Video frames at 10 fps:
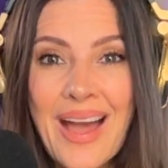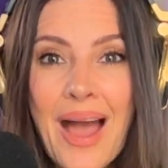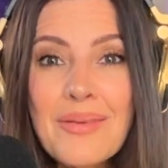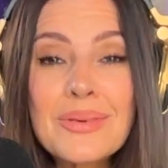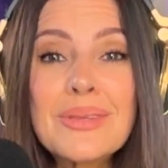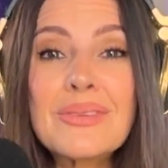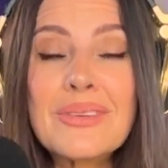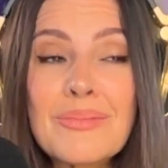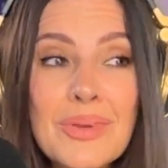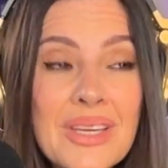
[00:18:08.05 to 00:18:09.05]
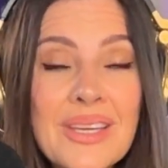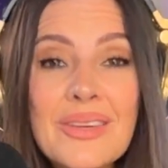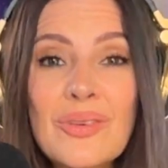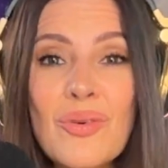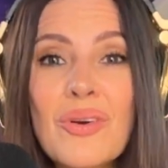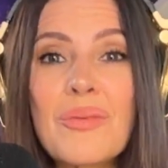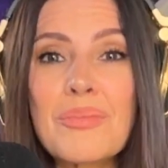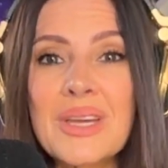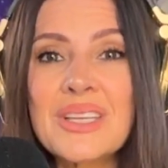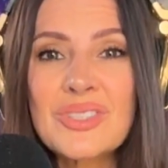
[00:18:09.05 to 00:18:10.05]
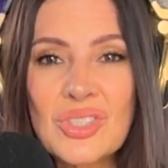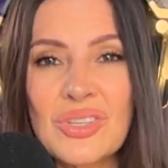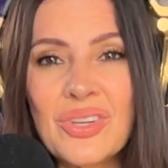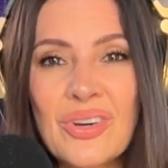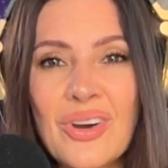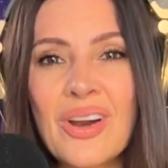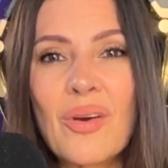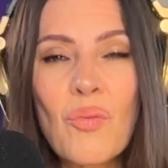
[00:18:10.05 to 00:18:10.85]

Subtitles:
I would be your biggest cheerleader,